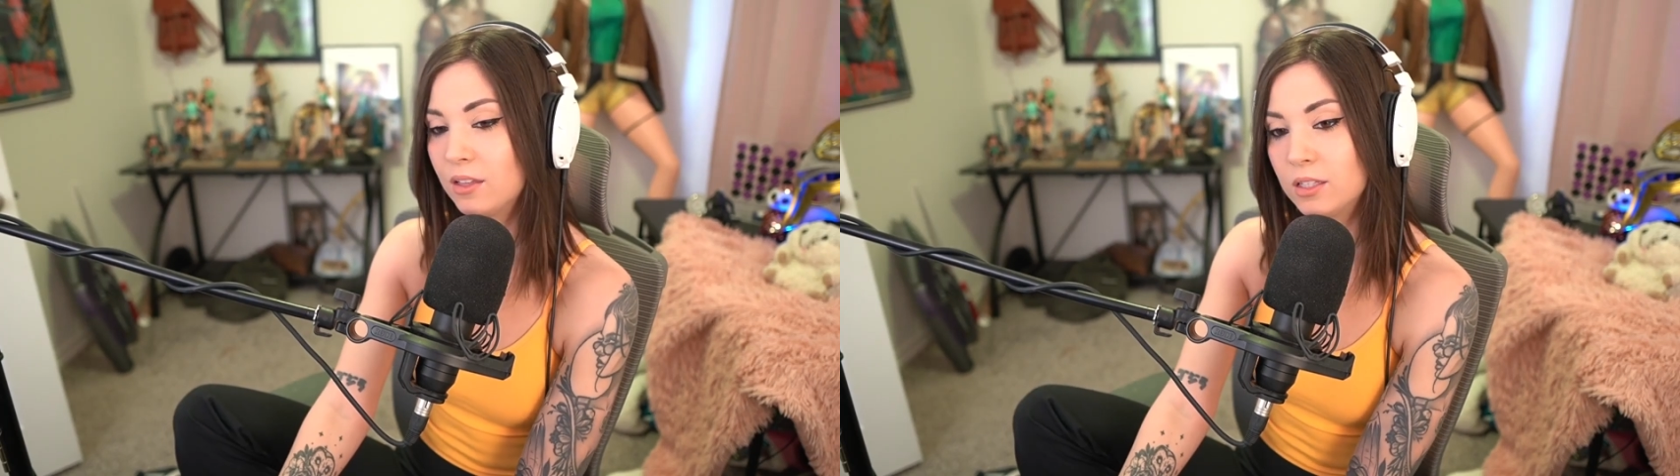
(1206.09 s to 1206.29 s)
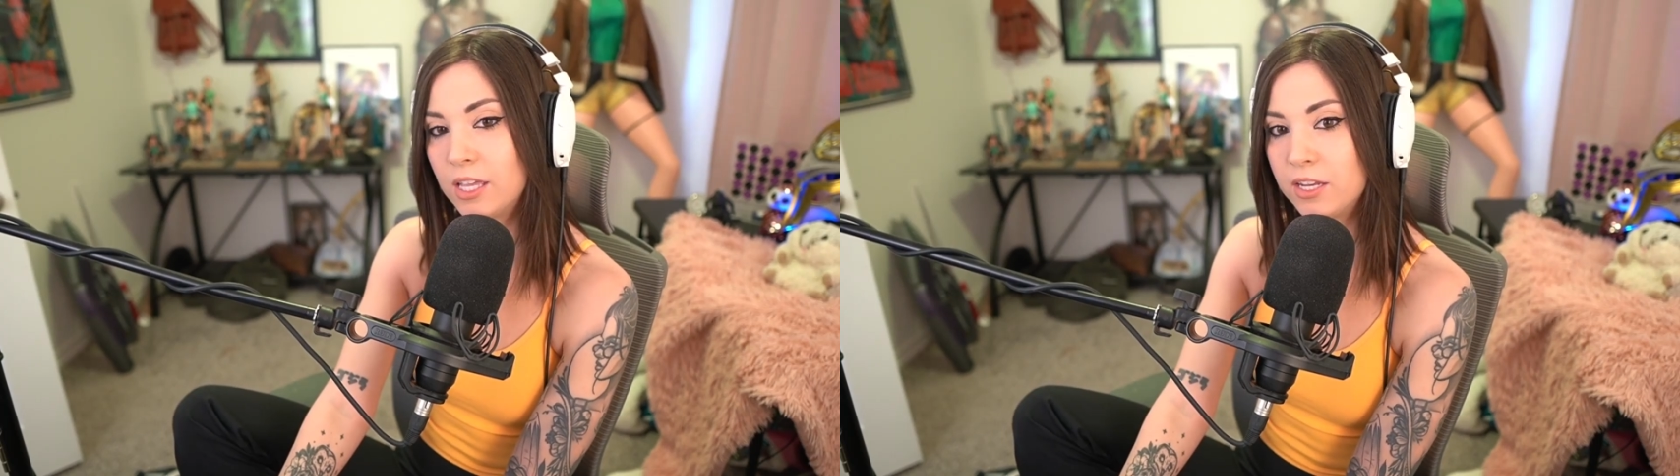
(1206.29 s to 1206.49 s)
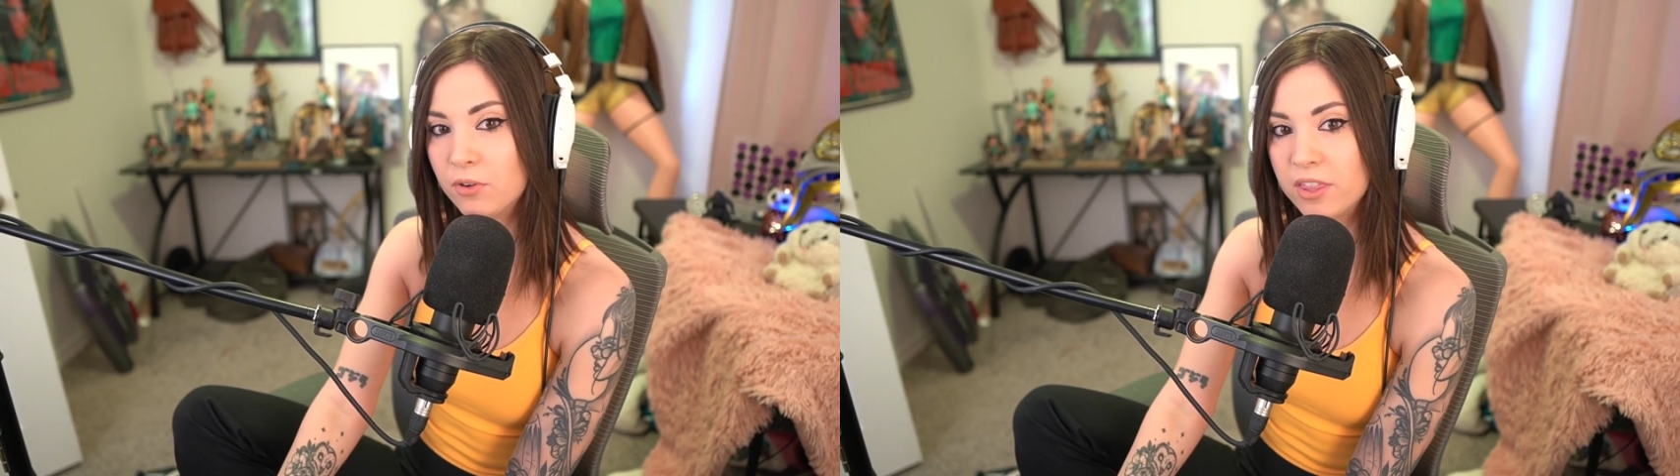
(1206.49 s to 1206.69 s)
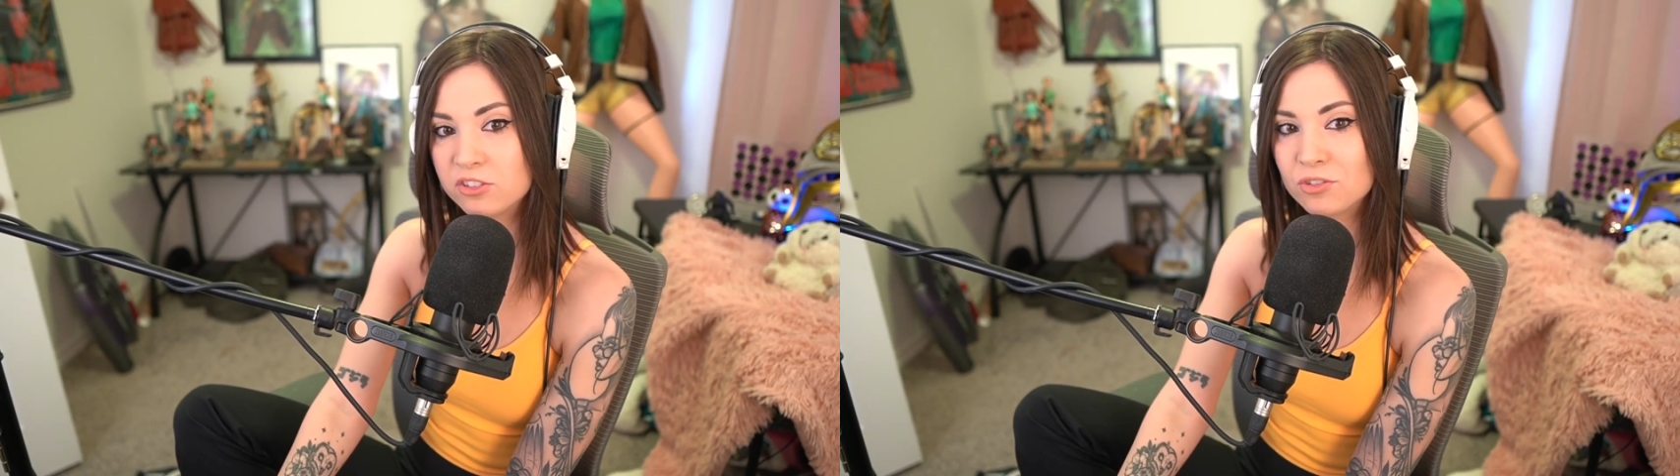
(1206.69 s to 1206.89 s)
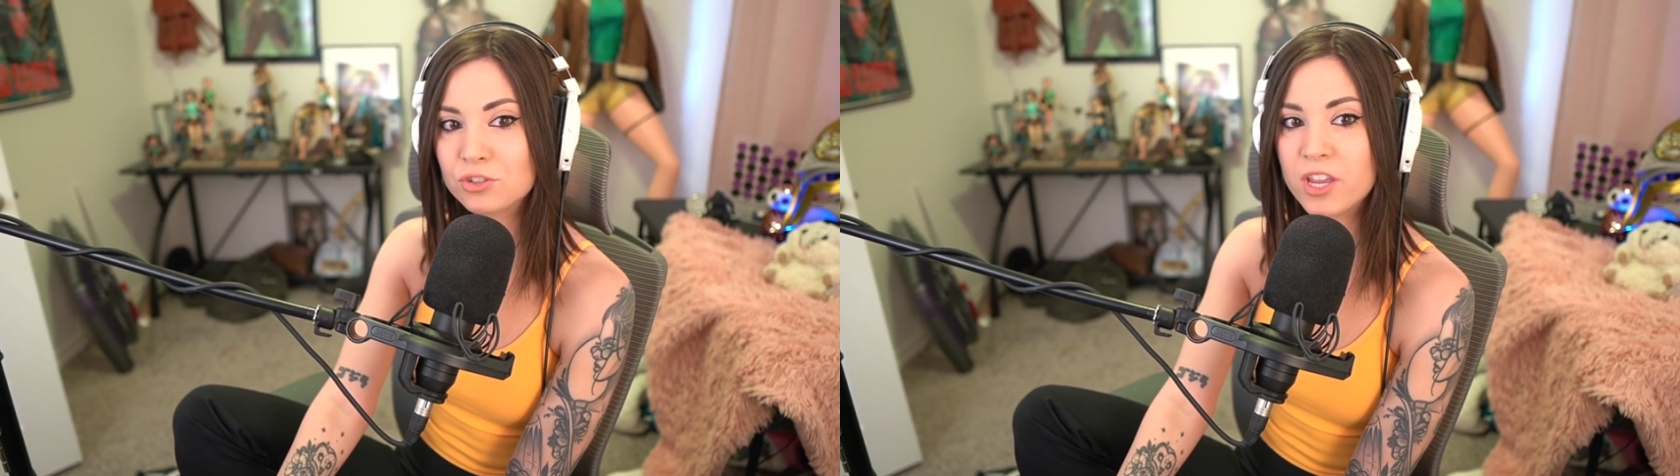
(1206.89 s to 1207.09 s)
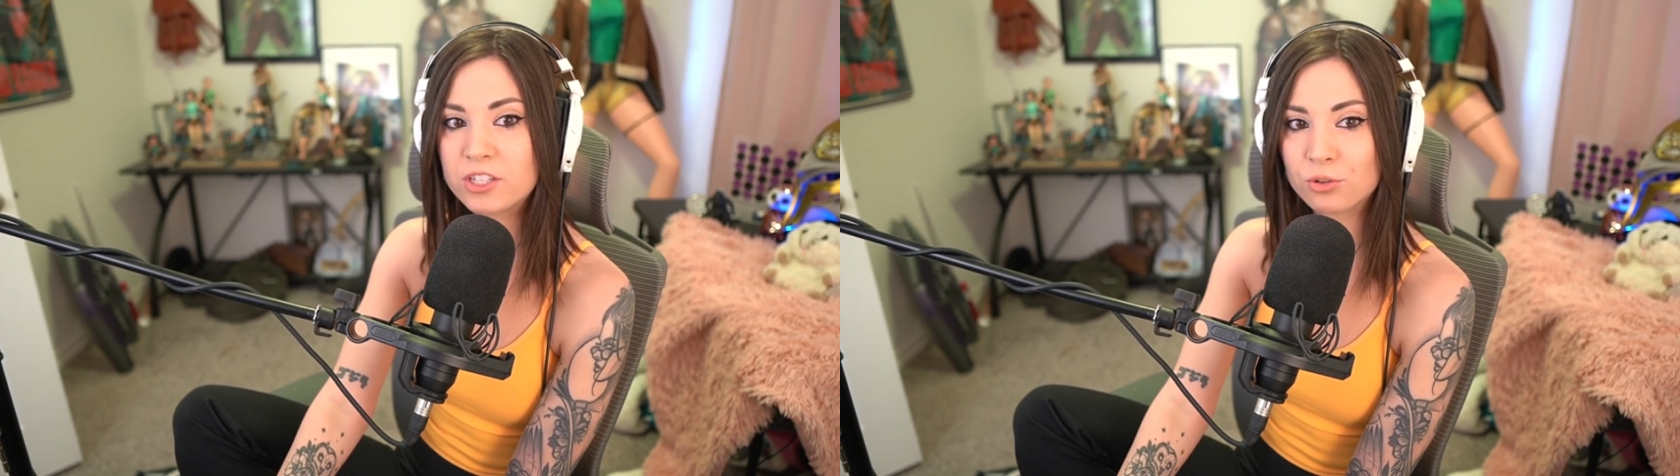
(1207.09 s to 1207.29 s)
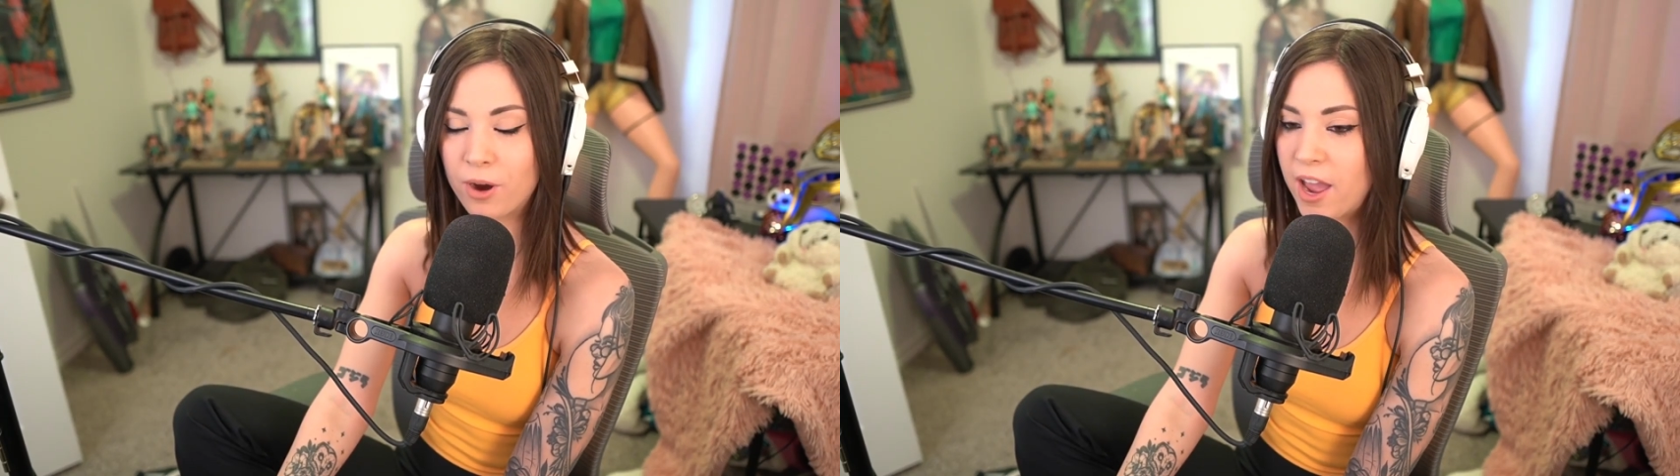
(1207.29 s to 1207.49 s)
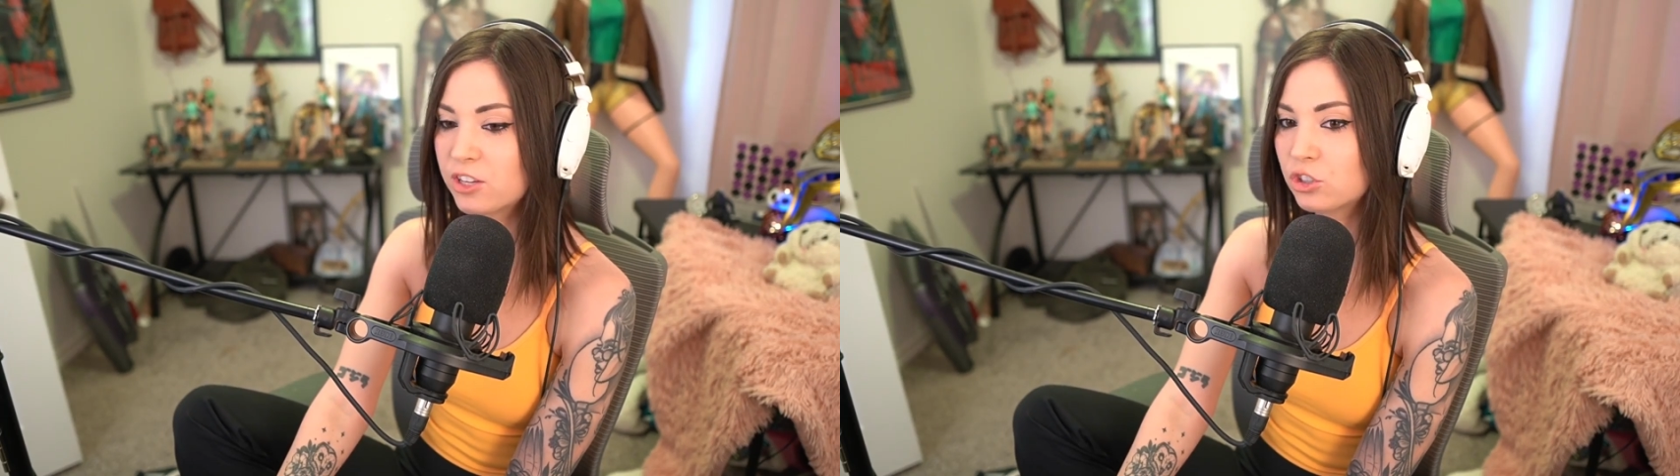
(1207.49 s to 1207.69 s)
Anyway, this looks like trash.